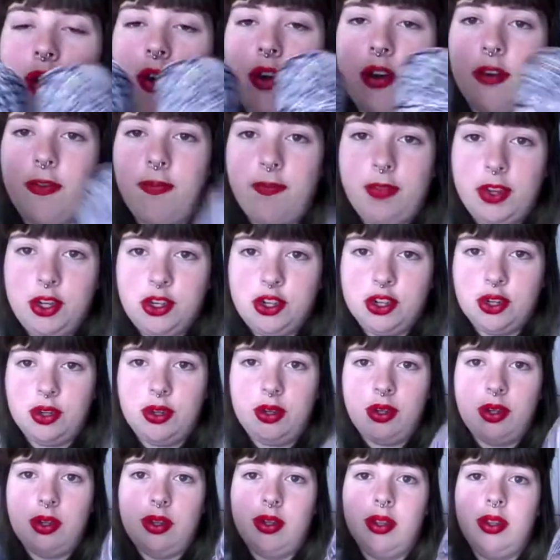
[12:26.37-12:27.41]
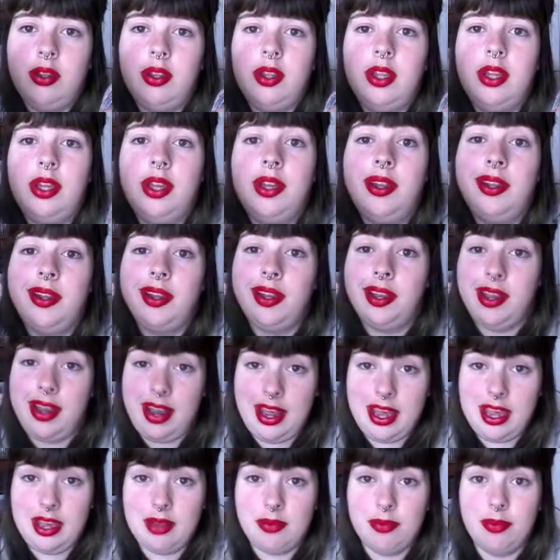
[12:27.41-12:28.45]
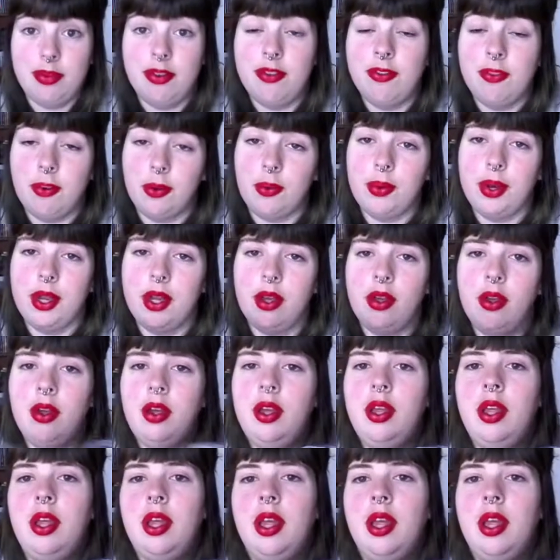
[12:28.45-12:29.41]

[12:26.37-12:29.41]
Official name for real.